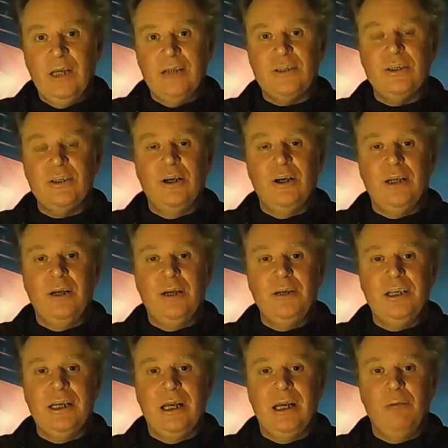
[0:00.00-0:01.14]
John. I know you didn't
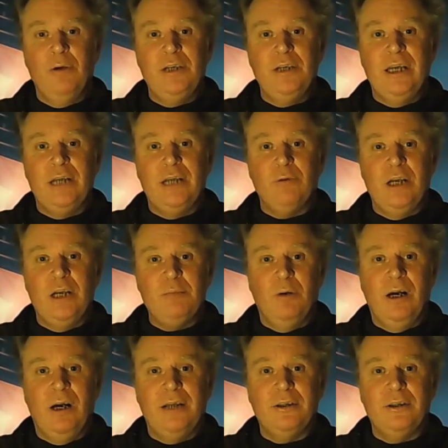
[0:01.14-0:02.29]
get a word in edgeways, but I
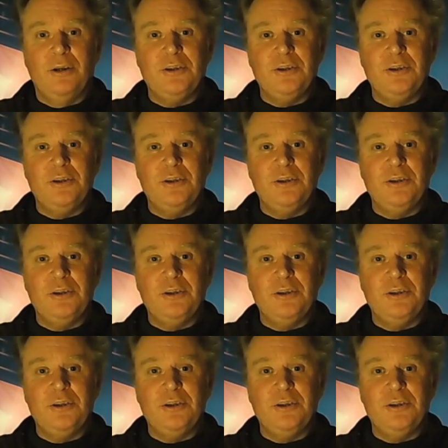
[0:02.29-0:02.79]
had a lot to say.